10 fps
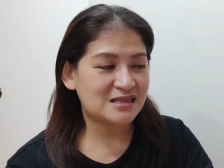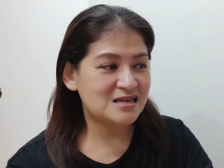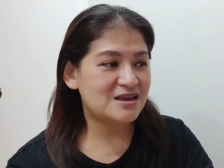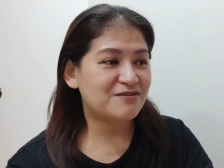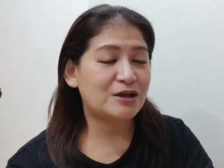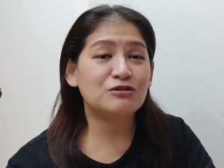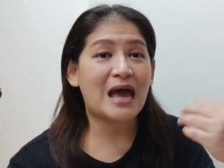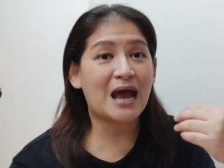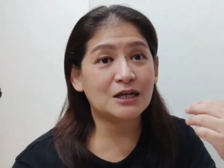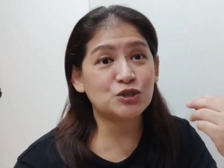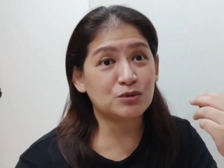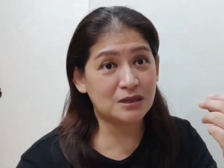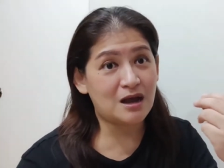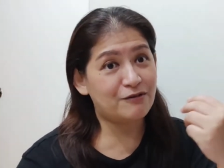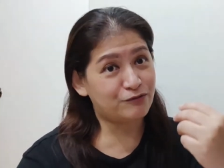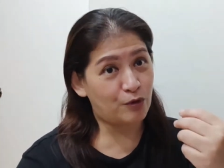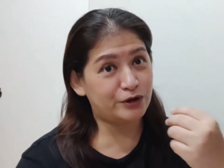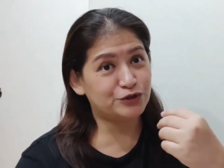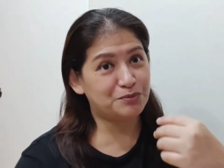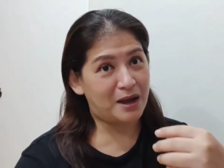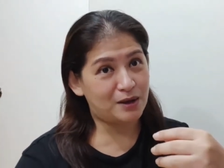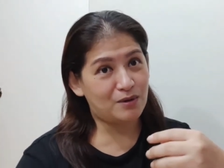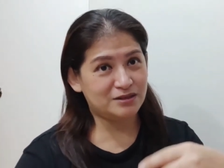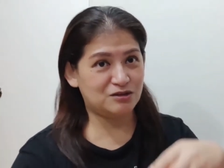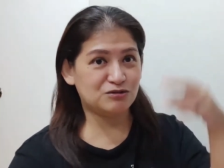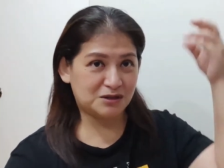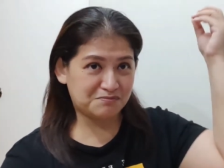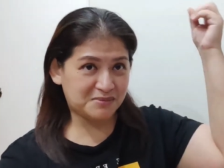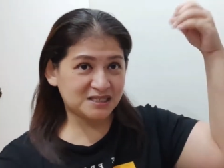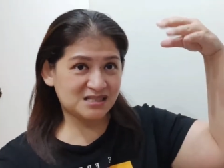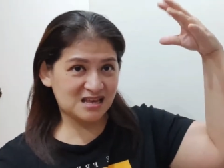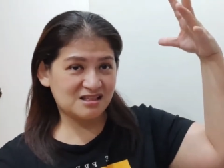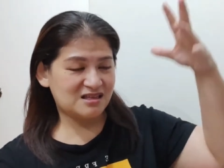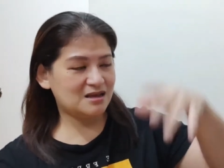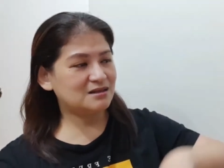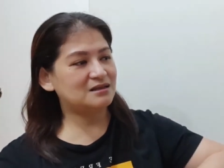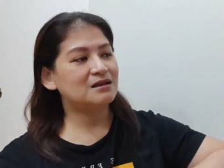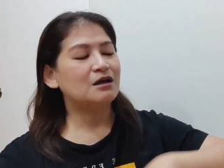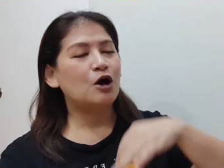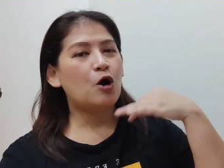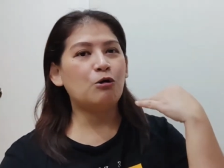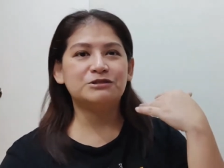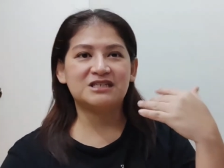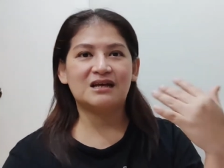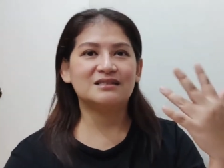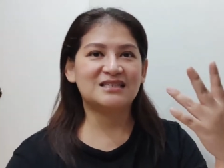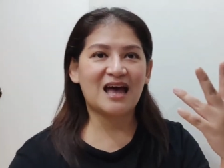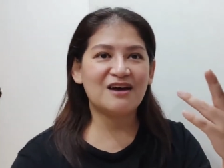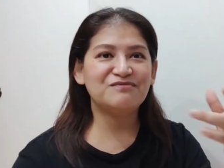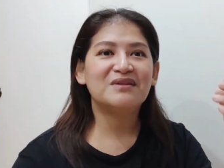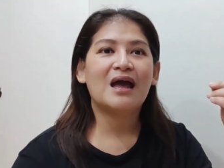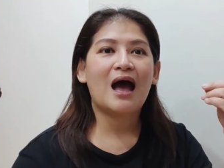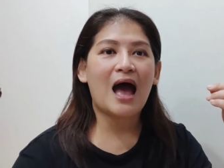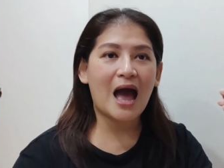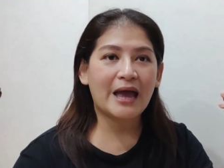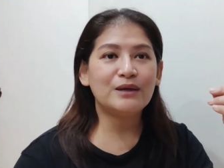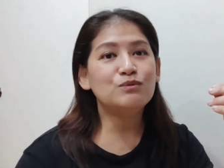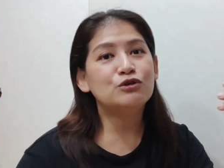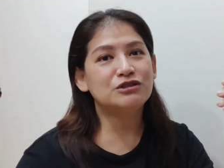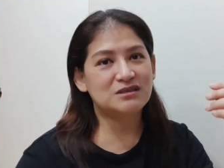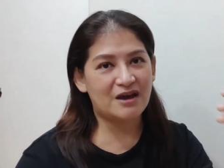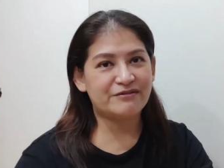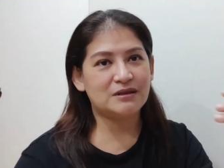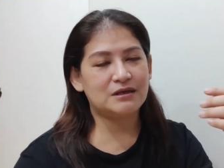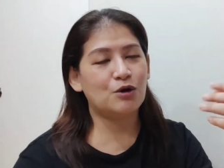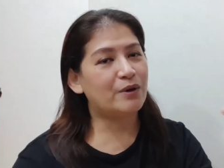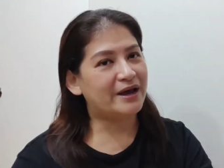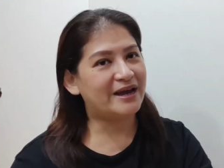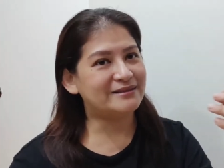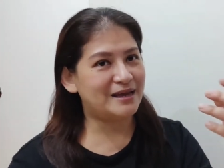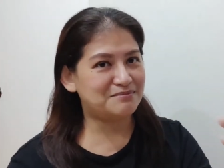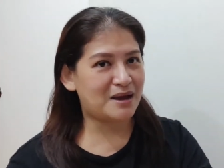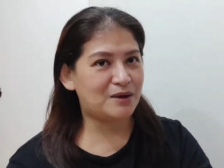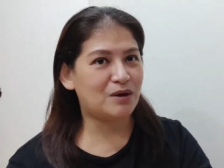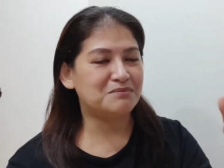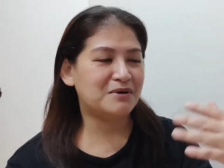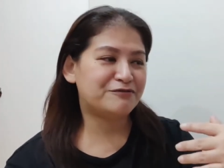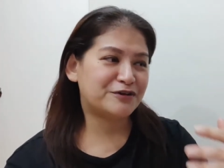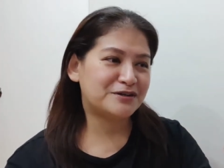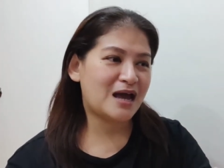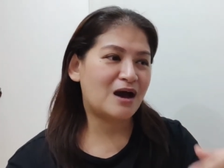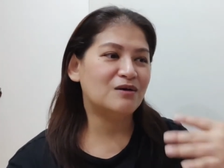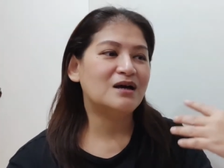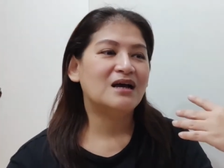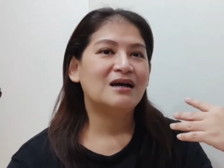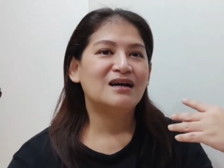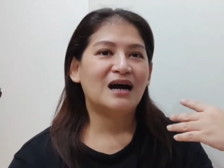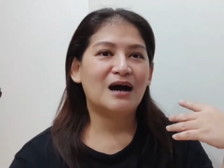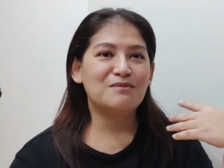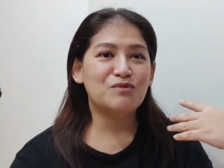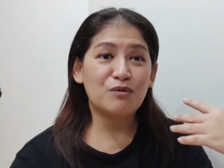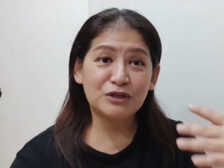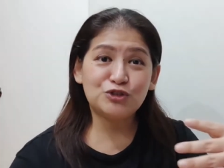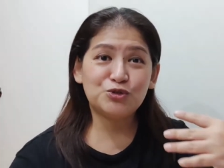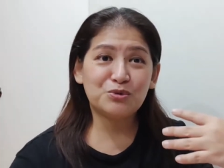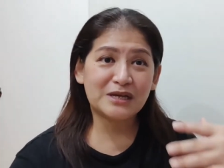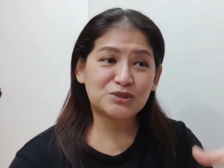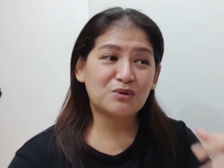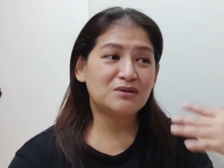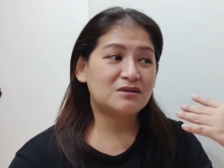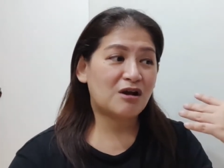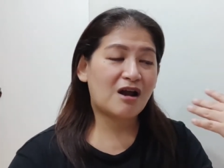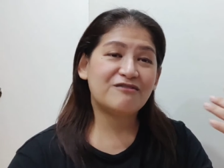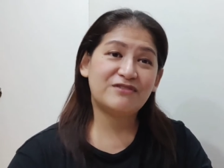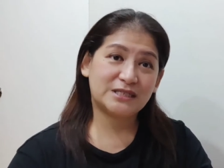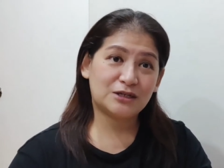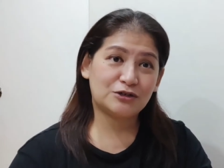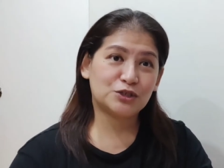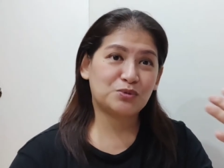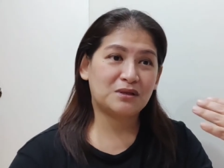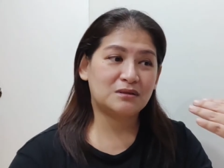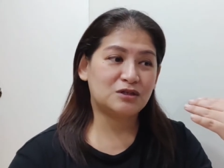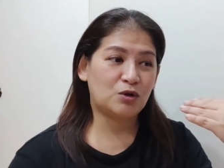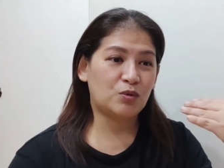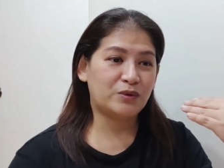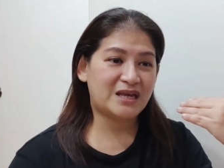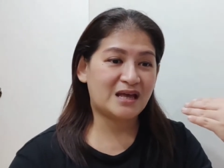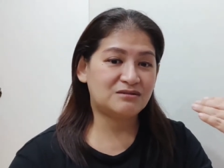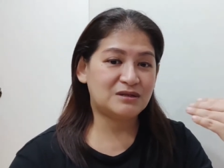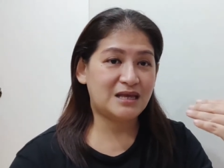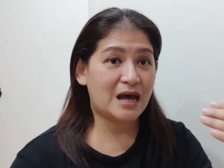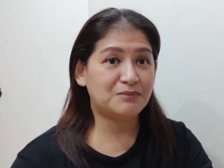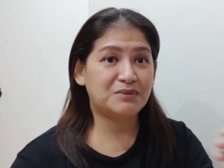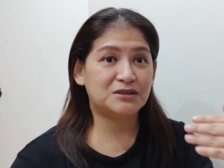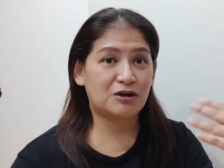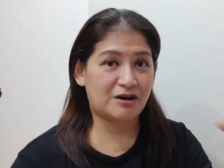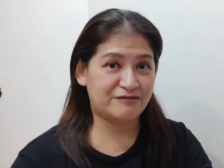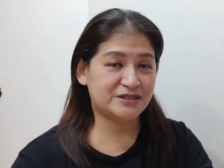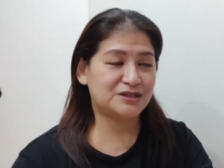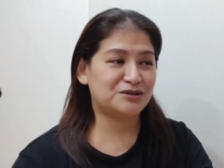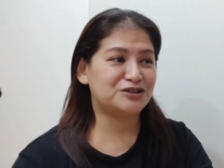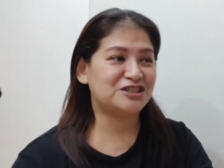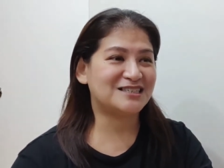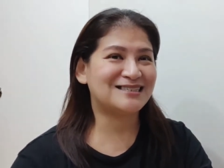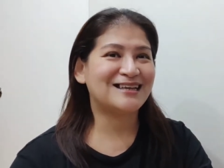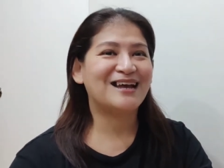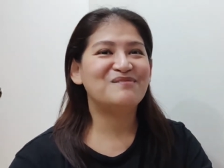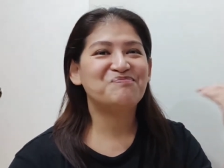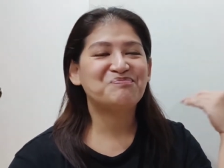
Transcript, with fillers: I think if I could actually afford to buy one, you know, the misting thing that hotels have, I would definitely go ahead and buy one. But for now, um, what we do is when there are visitors, when, you know, we can't really help but there are visitors, is